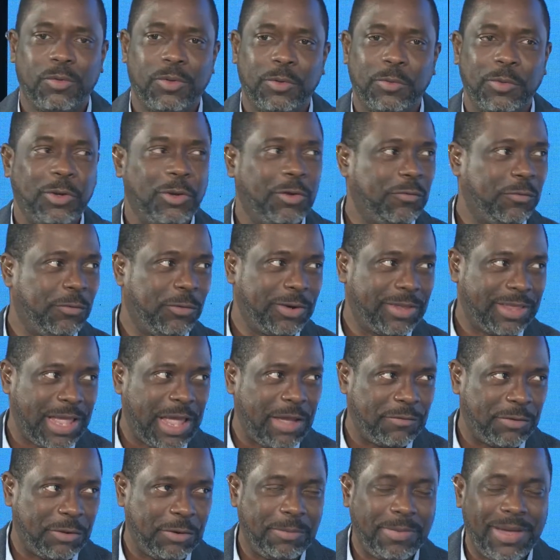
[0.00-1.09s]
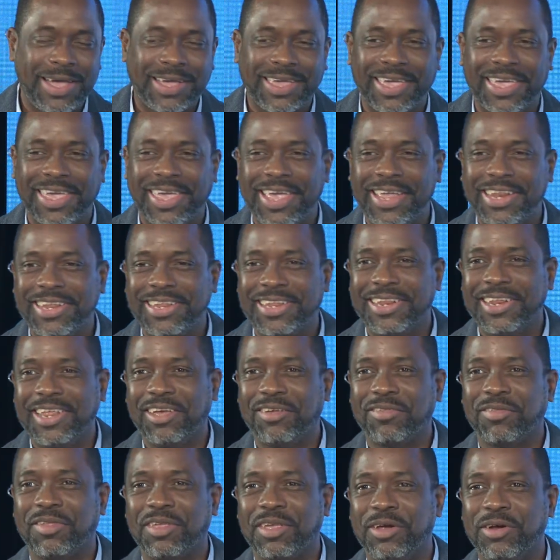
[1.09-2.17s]
we look forward to having you back again in the
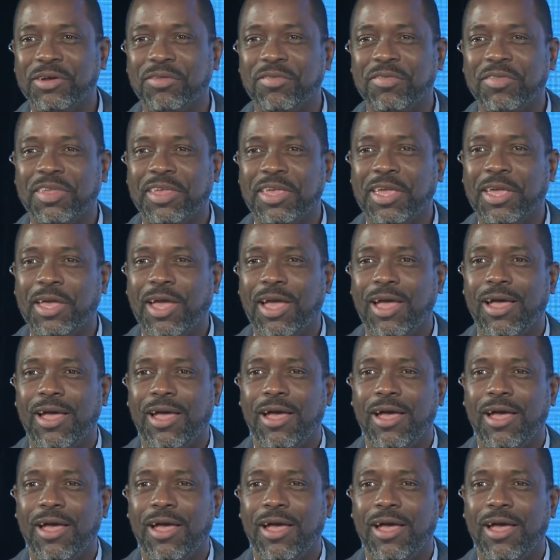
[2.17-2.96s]
next year to see